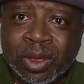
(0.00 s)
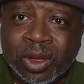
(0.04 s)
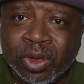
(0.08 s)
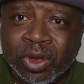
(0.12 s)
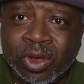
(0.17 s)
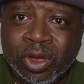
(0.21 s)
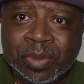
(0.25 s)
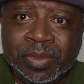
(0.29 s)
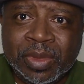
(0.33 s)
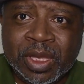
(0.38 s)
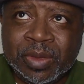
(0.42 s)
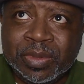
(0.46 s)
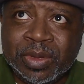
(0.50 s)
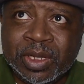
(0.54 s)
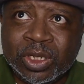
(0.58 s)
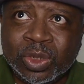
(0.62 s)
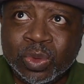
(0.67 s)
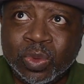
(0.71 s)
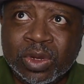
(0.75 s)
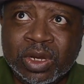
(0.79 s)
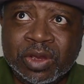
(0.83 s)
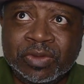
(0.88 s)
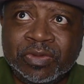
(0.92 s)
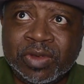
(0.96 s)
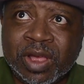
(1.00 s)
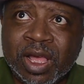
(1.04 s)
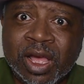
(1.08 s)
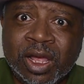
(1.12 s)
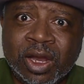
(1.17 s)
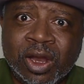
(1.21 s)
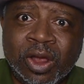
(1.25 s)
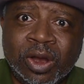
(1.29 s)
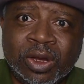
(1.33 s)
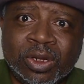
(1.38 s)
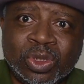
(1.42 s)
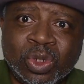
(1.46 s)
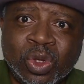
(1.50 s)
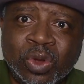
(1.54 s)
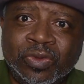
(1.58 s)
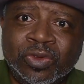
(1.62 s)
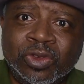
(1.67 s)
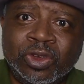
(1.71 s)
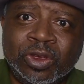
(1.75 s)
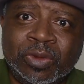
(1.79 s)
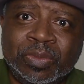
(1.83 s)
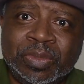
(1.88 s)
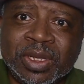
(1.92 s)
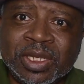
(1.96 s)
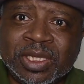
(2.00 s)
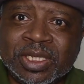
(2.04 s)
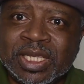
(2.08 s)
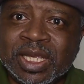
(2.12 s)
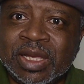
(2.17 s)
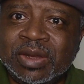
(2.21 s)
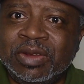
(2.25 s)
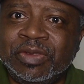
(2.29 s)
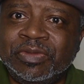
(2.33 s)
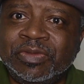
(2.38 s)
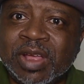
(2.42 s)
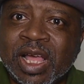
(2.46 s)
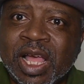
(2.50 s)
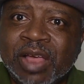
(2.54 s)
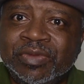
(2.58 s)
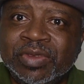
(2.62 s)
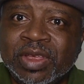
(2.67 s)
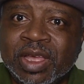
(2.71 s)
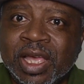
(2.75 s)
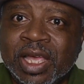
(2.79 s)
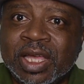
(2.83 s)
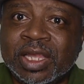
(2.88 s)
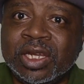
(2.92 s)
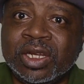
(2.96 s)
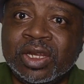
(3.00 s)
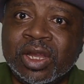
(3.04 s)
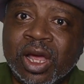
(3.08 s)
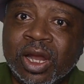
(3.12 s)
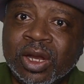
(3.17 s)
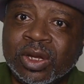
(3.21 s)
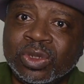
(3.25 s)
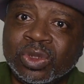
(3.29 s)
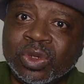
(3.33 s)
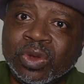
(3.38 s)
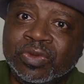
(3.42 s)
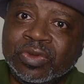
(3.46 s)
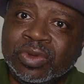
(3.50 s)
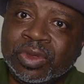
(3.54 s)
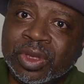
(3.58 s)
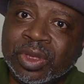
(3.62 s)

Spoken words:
or maybe $25 over here, it'd be $75 and $80 over